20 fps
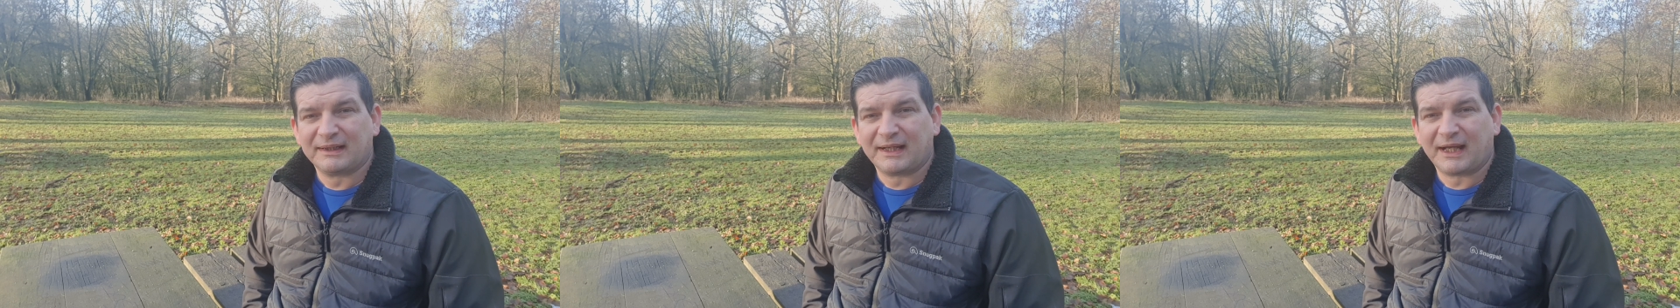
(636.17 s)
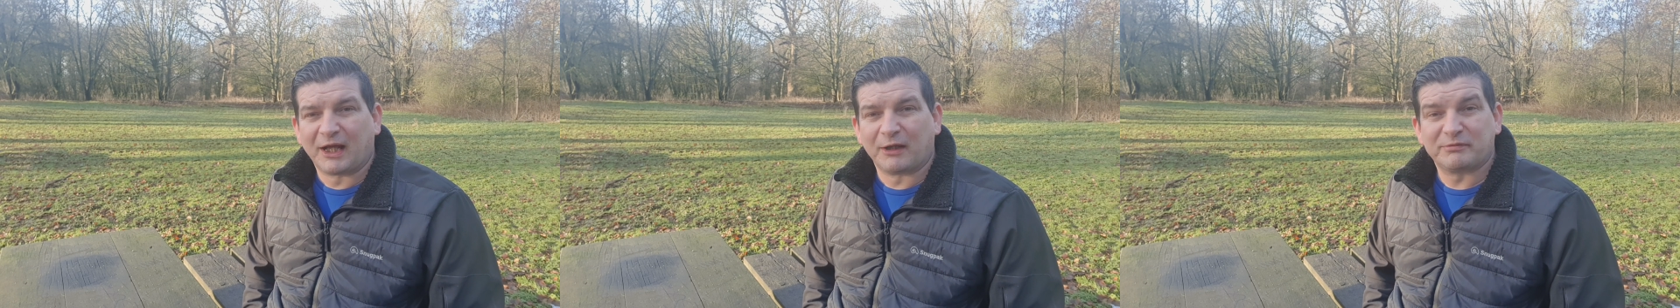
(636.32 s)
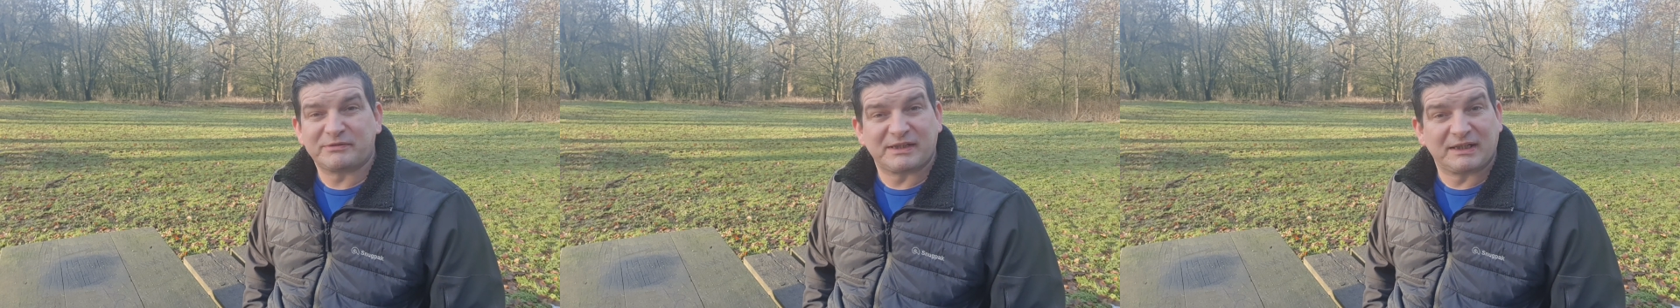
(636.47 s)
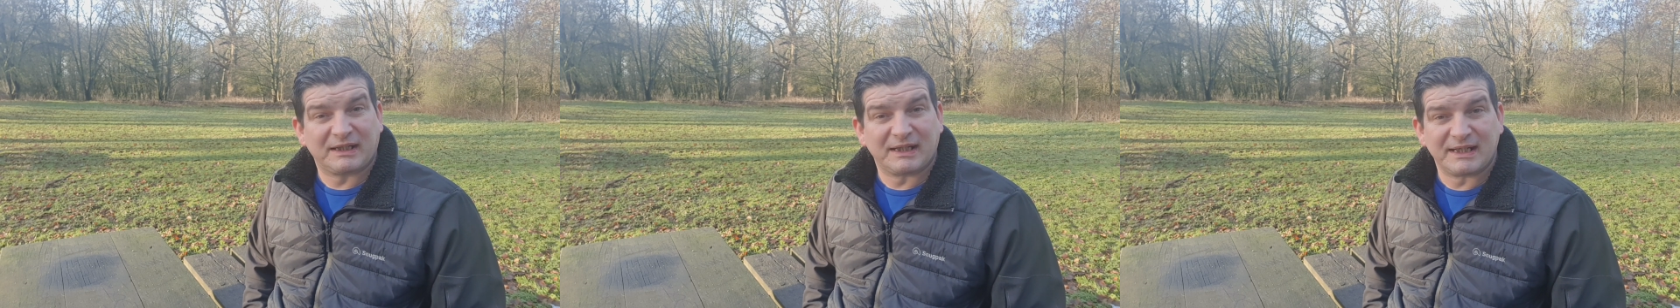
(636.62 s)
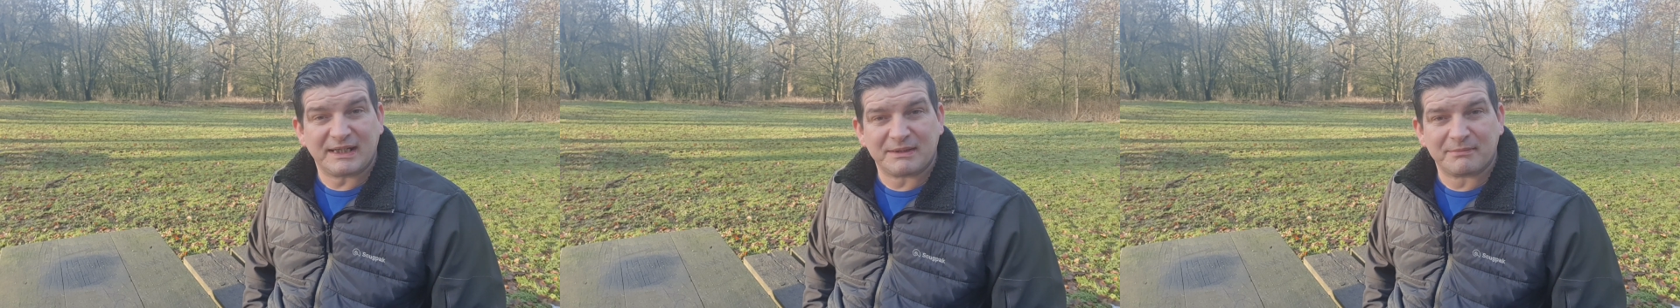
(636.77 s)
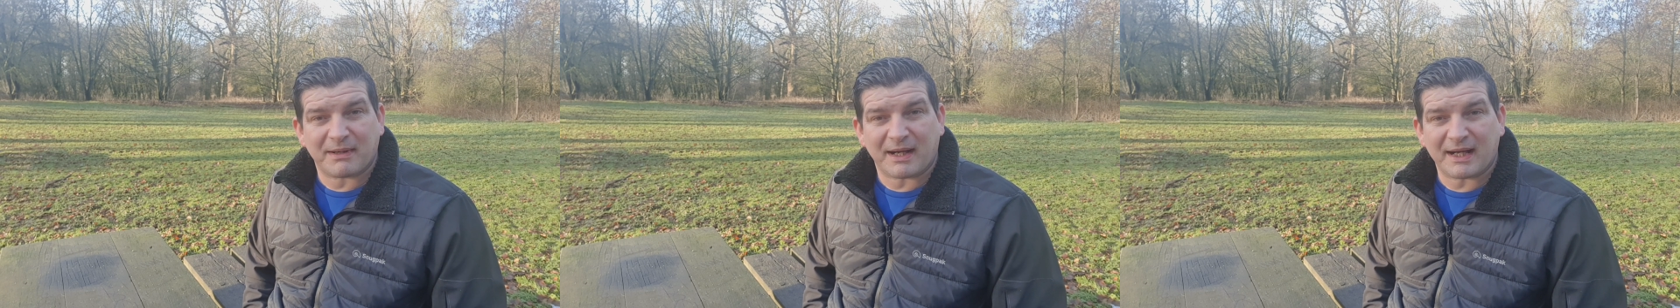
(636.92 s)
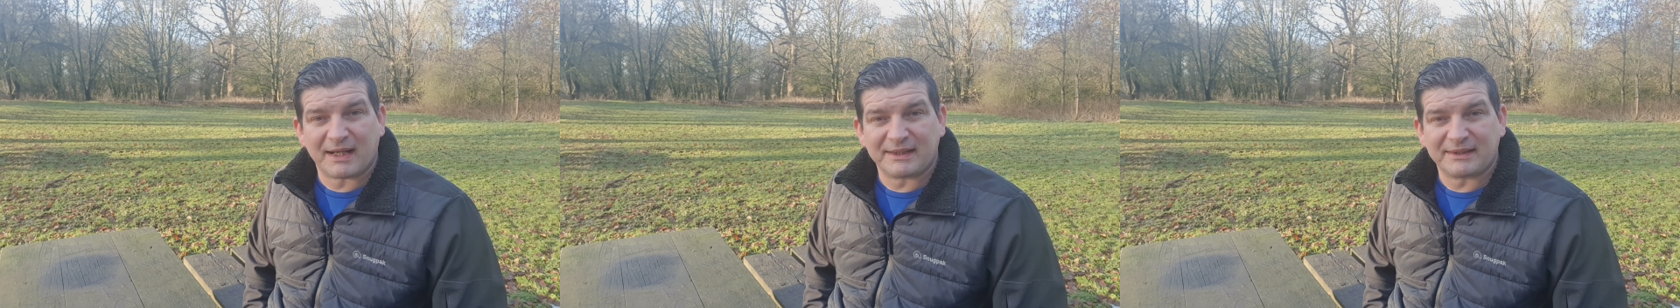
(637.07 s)
to clear your
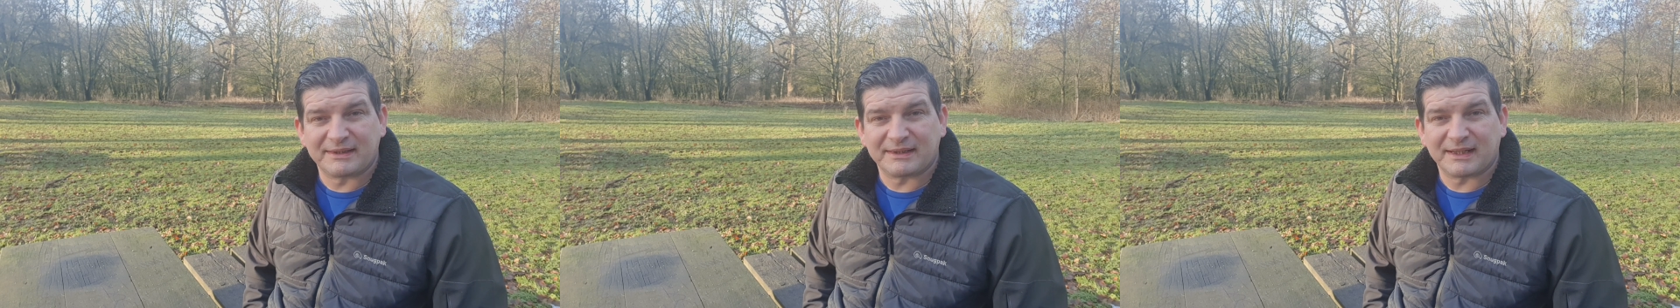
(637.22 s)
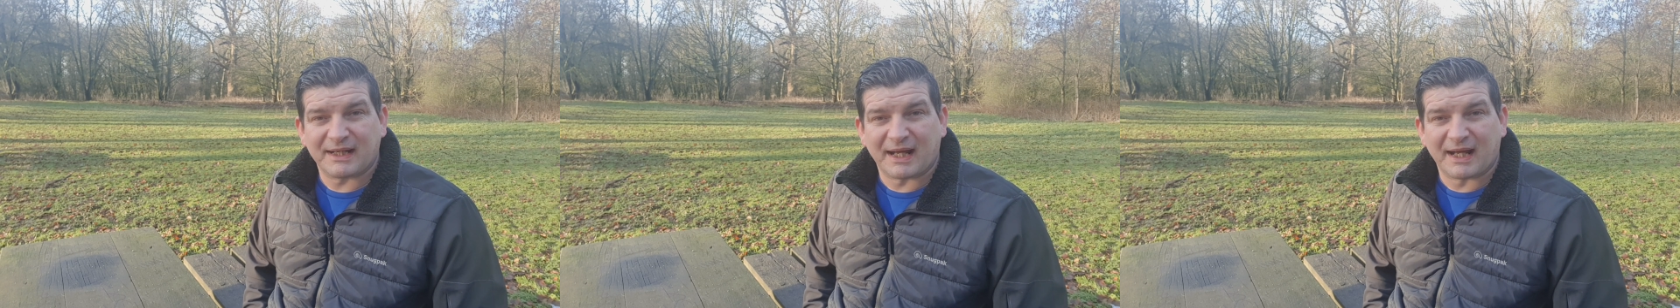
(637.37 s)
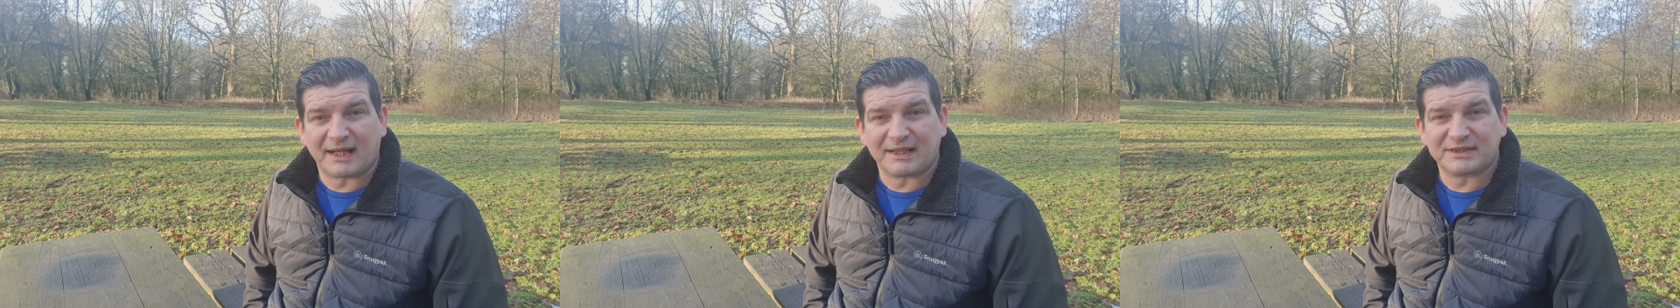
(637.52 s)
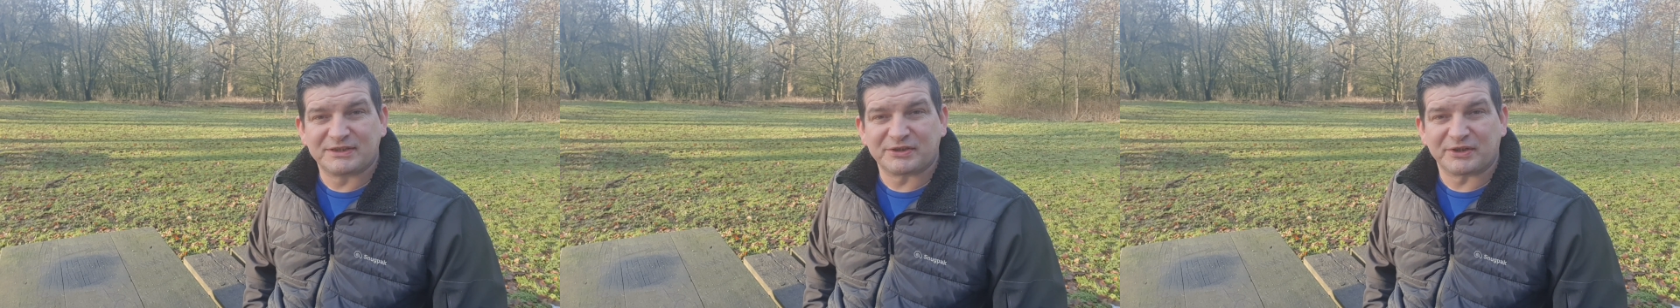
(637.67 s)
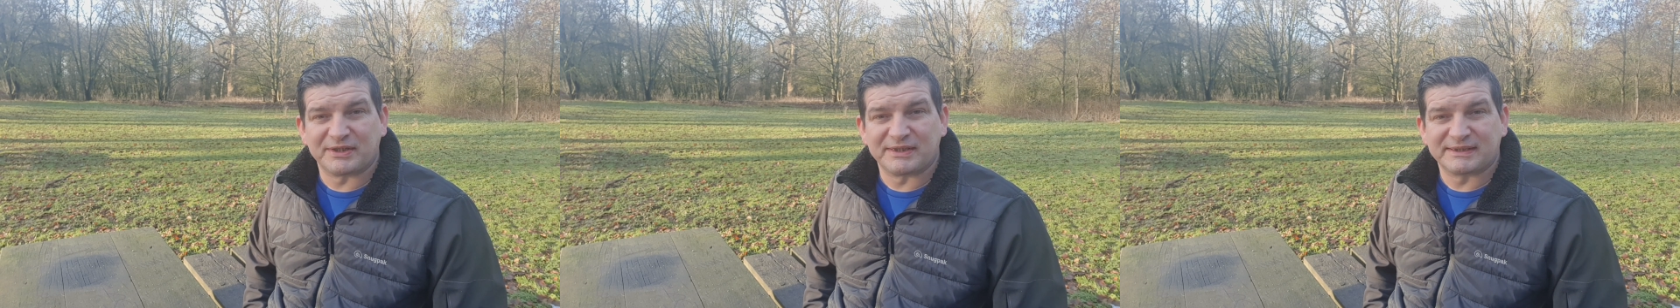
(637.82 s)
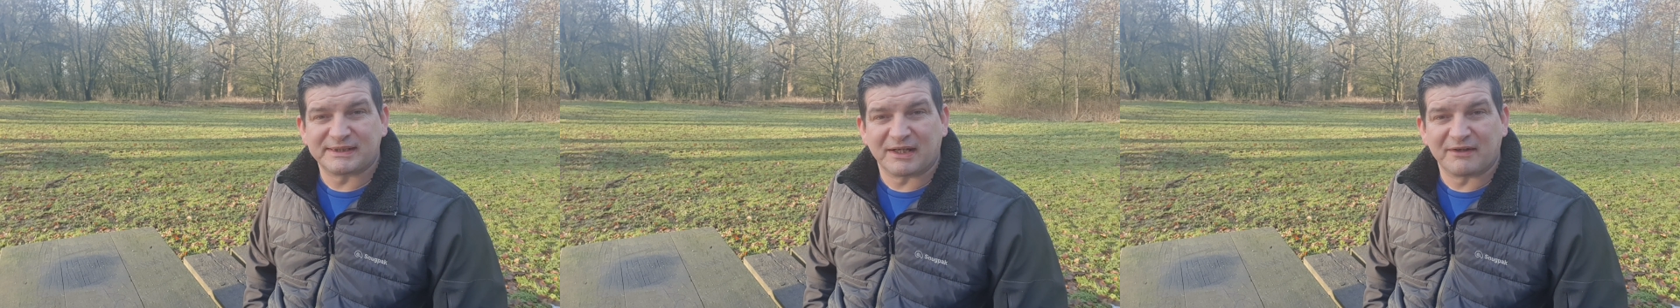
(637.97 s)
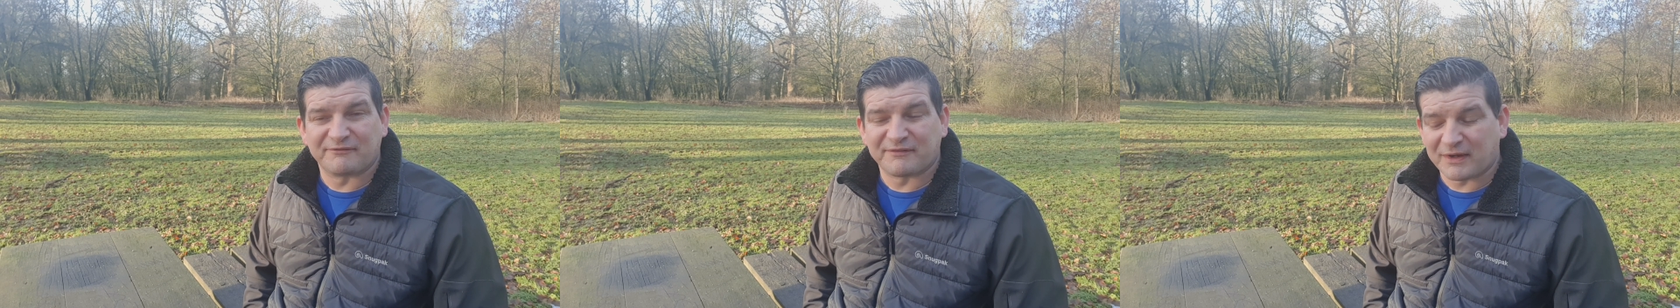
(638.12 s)
mind and sort
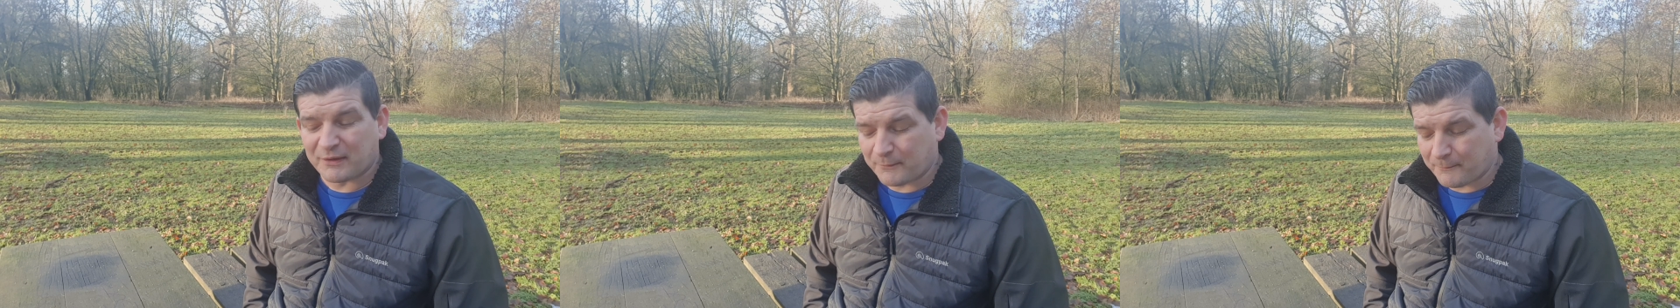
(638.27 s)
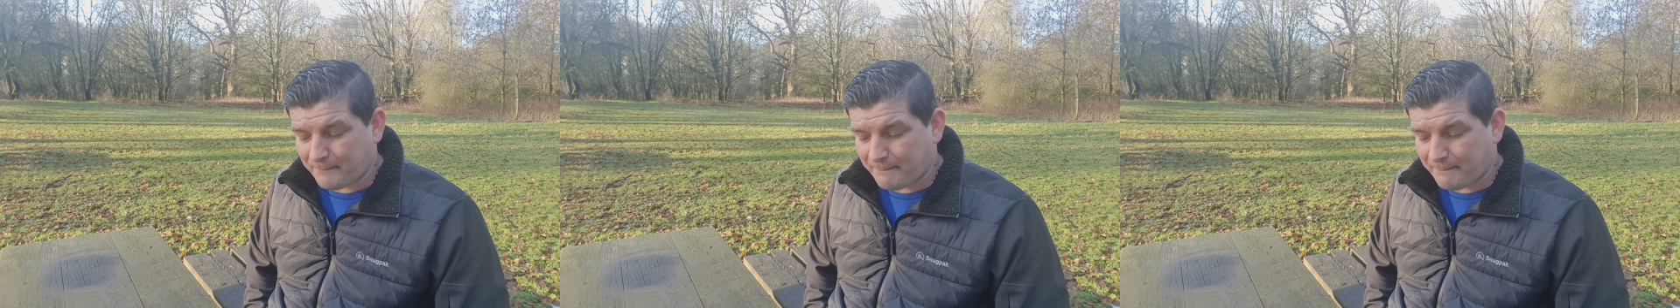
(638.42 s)
yourself out.